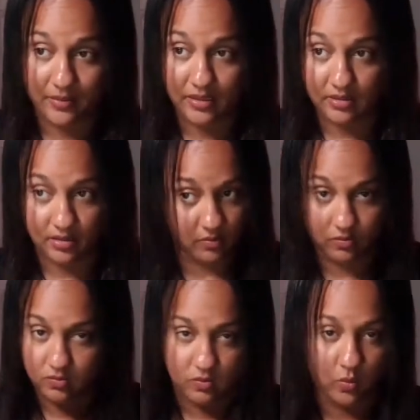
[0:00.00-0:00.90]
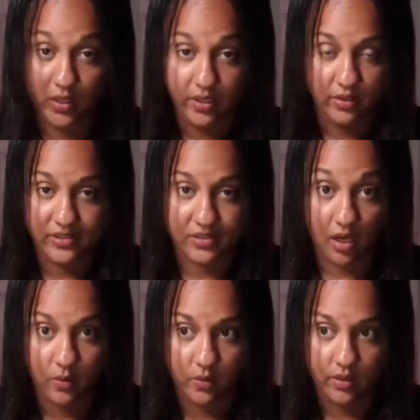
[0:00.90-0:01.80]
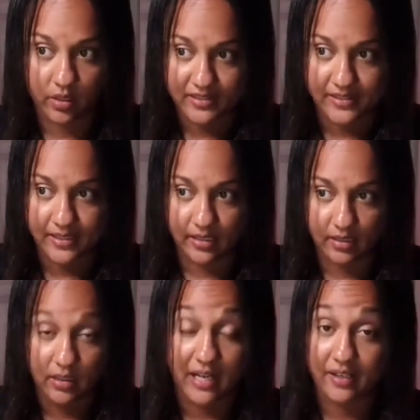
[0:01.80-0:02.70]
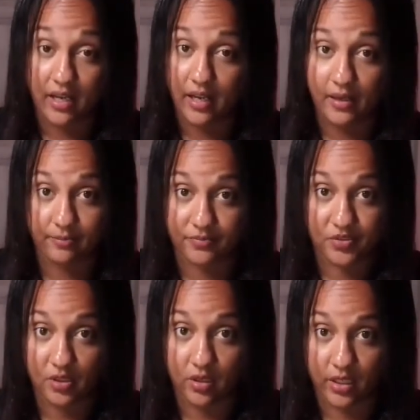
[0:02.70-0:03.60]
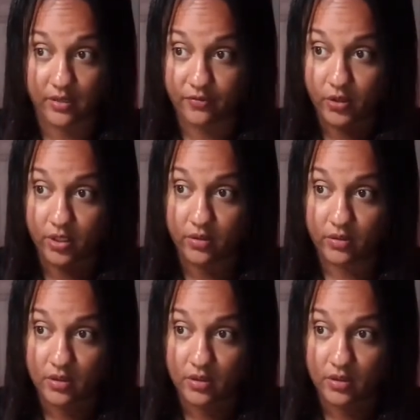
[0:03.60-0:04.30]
It's weird. It's awkward as hell. I'm sorry for you.